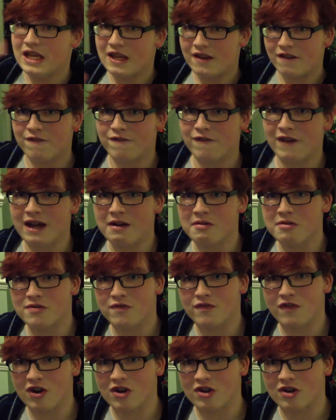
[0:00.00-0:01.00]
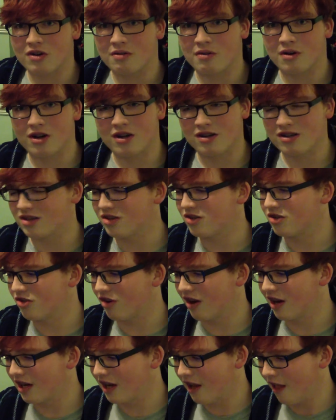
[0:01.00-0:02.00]
if that was vodka what I just
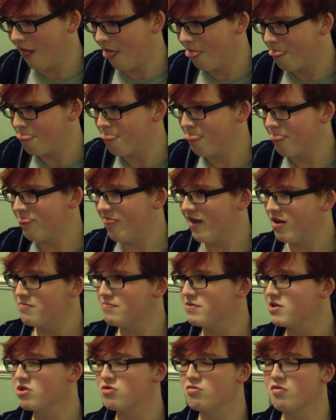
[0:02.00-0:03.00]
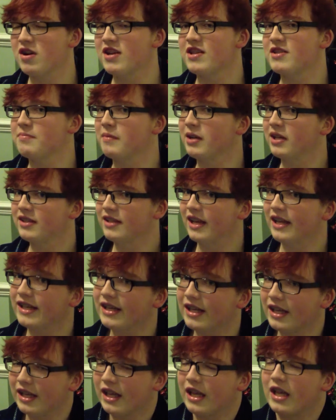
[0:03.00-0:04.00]
drank, that would be twice my
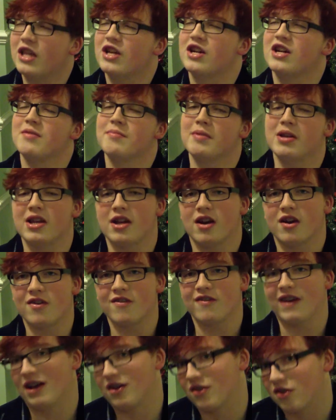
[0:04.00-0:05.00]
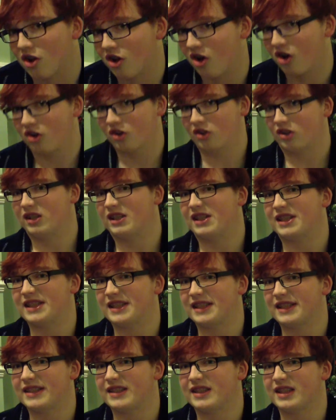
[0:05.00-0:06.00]
daily limit of alcohol.
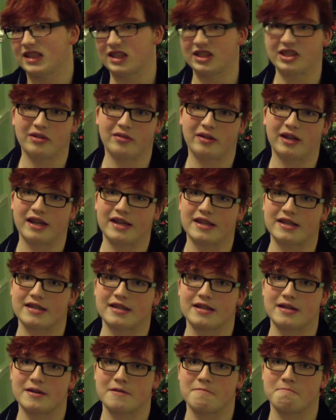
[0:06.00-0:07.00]
6 units.